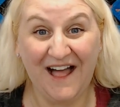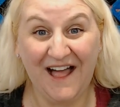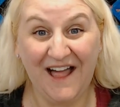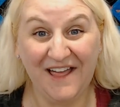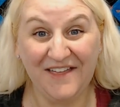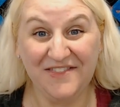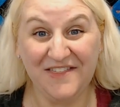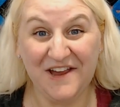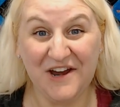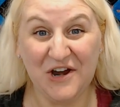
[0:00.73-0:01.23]

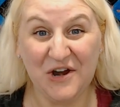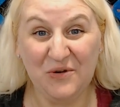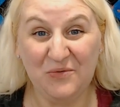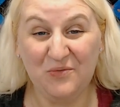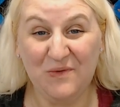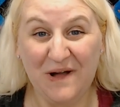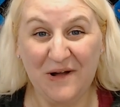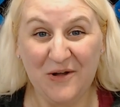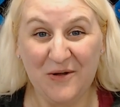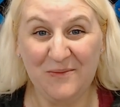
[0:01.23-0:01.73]
Hi there,
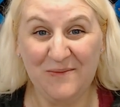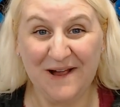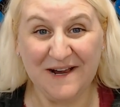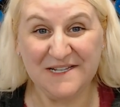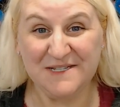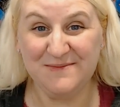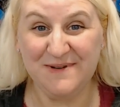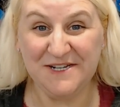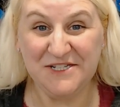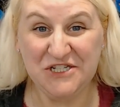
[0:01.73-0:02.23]
welcome back
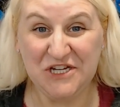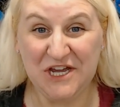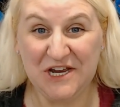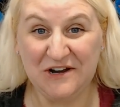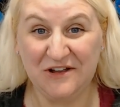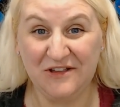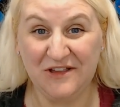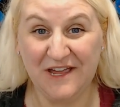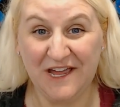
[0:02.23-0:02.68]
to my channel